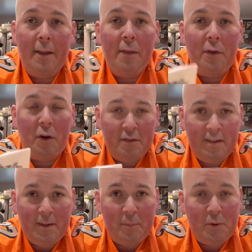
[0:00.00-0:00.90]
their
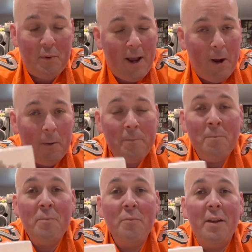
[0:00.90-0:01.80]
system. So now
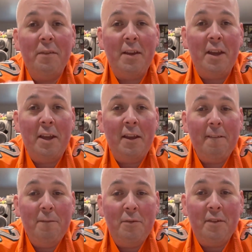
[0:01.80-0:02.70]
the
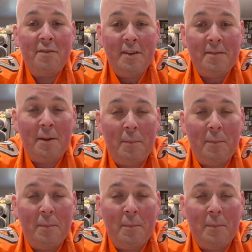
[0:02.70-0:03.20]
system,